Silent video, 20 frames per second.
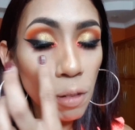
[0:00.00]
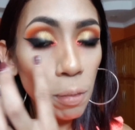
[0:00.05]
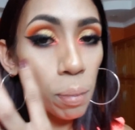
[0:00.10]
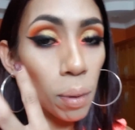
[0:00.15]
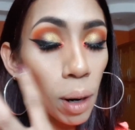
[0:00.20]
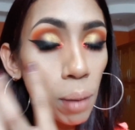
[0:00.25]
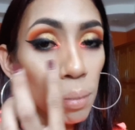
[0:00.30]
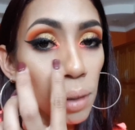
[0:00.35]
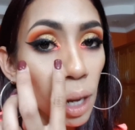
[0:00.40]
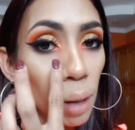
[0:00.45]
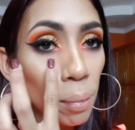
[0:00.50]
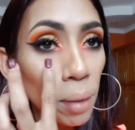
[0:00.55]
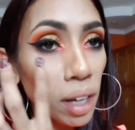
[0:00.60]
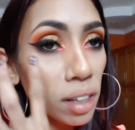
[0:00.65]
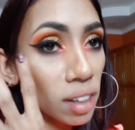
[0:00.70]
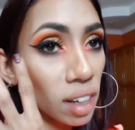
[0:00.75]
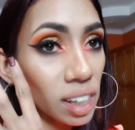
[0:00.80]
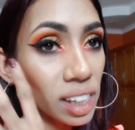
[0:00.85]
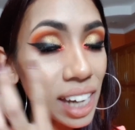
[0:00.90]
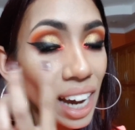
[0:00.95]
a problem
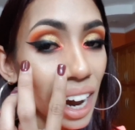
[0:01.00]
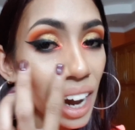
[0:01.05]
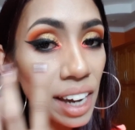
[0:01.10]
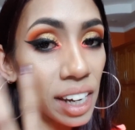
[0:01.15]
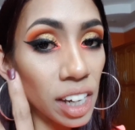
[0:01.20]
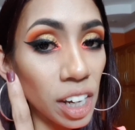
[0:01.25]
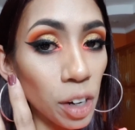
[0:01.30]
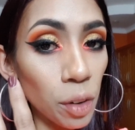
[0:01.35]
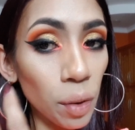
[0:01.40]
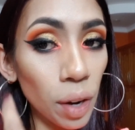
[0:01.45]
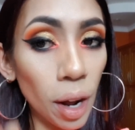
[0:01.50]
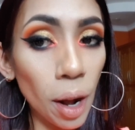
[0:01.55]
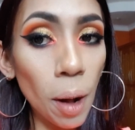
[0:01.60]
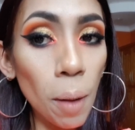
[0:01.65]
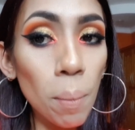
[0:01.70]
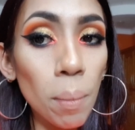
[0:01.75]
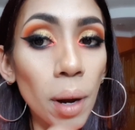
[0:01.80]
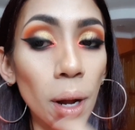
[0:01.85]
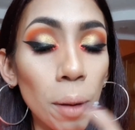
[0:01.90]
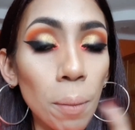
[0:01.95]
under the eye
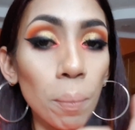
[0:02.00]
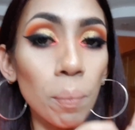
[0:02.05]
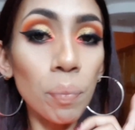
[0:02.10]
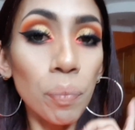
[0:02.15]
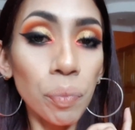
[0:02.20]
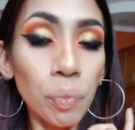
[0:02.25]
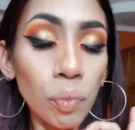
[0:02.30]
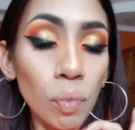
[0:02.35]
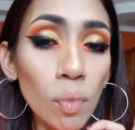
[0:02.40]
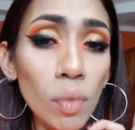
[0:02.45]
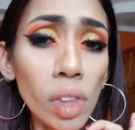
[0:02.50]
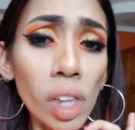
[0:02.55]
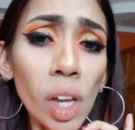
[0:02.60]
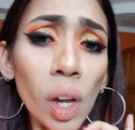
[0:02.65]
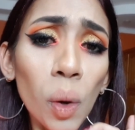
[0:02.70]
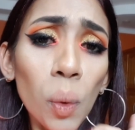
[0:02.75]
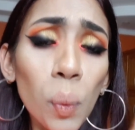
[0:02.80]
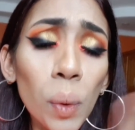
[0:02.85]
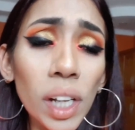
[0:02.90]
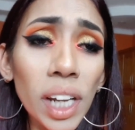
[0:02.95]
area. But
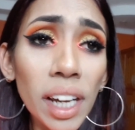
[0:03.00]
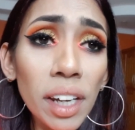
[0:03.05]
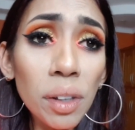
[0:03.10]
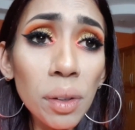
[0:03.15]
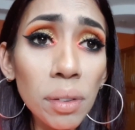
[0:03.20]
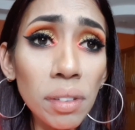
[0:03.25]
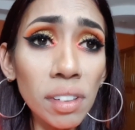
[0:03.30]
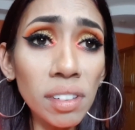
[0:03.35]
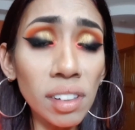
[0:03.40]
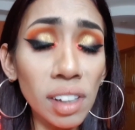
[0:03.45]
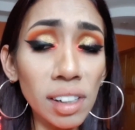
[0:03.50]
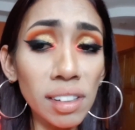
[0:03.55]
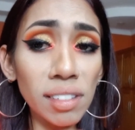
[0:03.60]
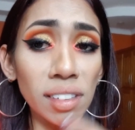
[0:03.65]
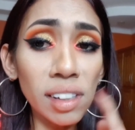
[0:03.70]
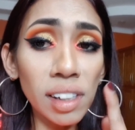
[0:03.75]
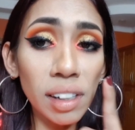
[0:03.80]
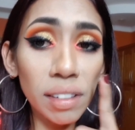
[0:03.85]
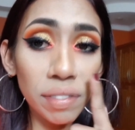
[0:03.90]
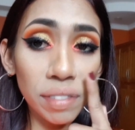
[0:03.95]
will I use this
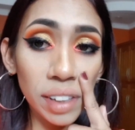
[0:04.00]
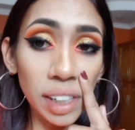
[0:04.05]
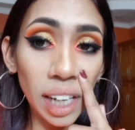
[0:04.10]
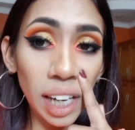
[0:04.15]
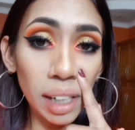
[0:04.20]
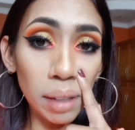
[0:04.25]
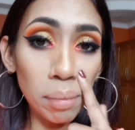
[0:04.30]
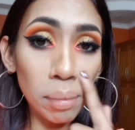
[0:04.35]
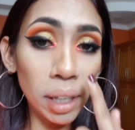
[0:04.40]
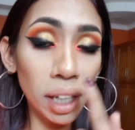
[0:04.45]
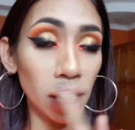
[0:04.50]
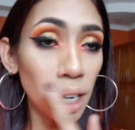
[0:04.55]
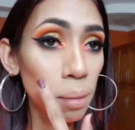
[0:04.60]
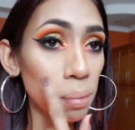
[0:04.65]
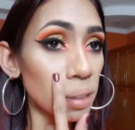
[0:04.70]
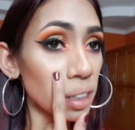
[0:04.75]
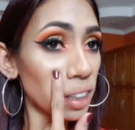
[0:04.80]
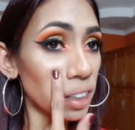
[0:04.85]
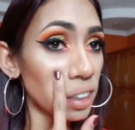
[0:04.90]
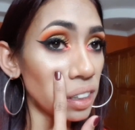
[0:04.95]
concealer for that
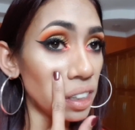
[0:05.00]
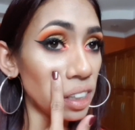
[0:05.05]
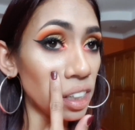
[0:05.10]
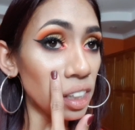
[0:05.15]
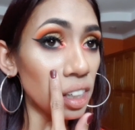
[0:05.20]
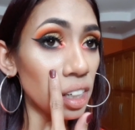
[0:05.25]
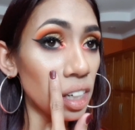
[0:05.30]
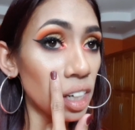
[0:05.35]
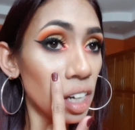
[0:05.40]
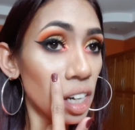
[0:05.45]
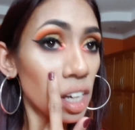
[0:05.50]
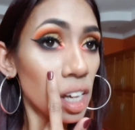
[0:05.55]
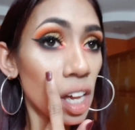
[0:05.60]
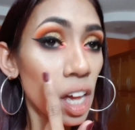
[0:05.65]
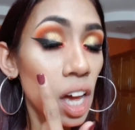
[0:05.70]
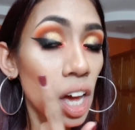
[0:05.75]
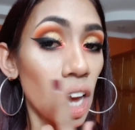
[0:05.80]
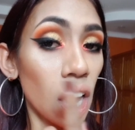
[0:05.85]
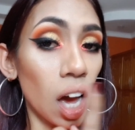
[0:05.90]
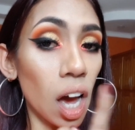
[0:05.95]
makeup technique?
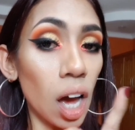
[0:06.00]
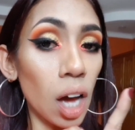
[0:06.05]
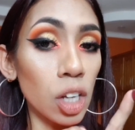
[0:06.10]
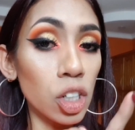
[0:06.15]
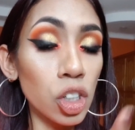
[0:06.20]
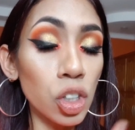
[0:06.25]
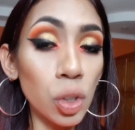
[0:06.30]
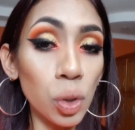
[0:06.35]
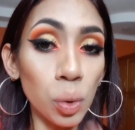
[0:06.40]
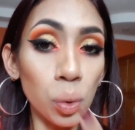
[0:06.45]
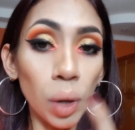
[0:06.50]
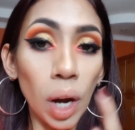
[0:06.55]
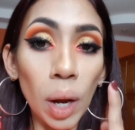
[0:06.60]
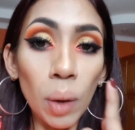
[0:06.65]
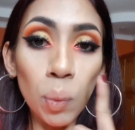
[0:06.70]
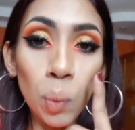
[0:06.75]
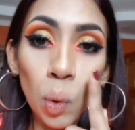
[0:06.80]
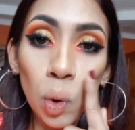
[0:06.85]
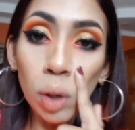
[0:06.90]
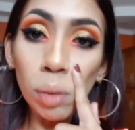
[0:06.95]
No, I
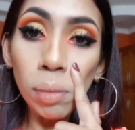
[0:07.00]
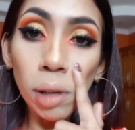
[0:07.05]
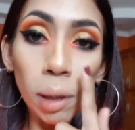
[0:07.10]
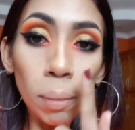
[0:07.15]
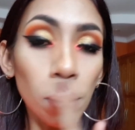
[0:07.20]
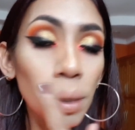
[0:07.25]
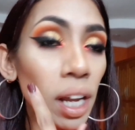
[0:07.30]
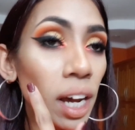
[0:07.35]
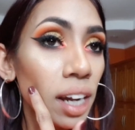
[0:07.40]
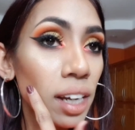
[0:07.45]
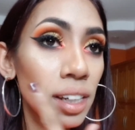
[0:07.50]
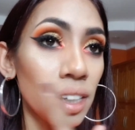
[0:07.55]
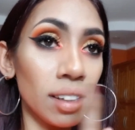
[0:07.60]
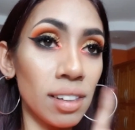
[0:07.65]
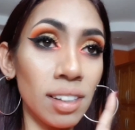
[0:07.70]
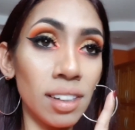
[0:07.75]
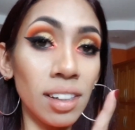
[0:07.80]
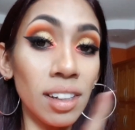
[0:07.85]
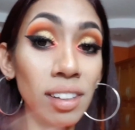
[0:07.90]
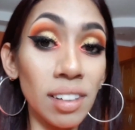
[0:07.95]
won't be applying
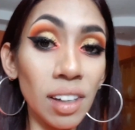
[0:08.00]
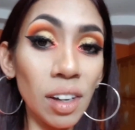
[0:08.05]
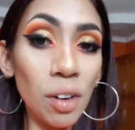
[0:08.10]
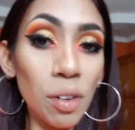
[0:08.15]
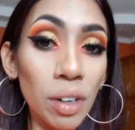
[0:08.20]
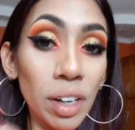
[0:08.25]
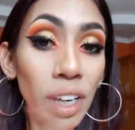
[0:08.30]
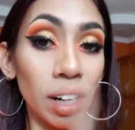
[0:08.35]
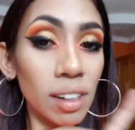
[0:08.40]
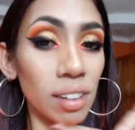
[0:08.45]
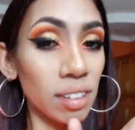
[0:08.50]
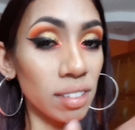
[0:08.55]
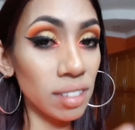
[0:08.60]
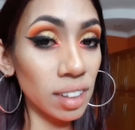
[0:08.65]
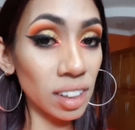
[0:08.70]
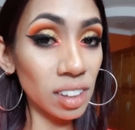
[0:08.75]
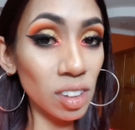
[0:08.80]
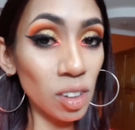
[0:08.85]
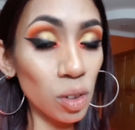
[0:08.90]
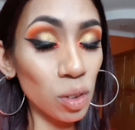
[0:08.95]
it in this area. I'll
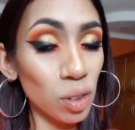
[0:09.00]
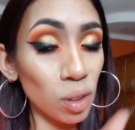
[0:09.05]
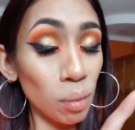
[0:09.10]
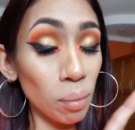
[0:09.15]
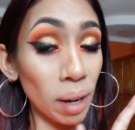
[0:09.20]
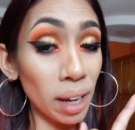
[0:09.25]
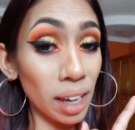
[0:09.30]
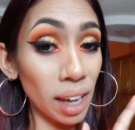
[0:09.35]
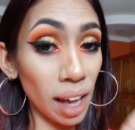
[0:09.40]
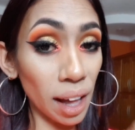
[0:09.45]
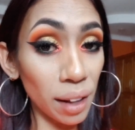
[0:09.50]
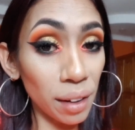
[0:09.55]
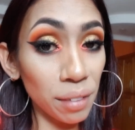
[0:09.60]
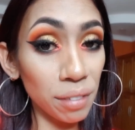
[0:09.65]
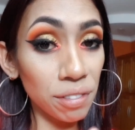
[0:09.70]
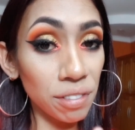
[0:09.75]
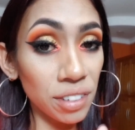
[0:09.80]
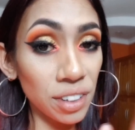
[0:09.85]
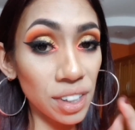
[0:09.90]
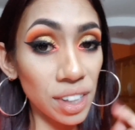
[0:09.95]
stick to using my
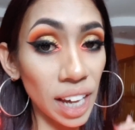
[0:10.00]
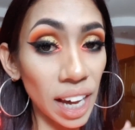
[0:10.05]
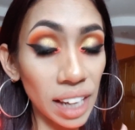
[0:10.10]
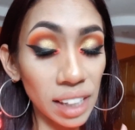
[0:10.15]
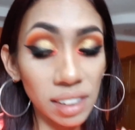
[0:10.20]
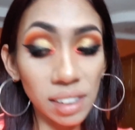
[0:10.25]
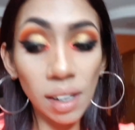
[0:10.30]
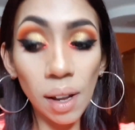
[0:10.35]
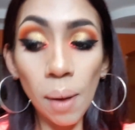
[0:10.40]
e.l.f. for that.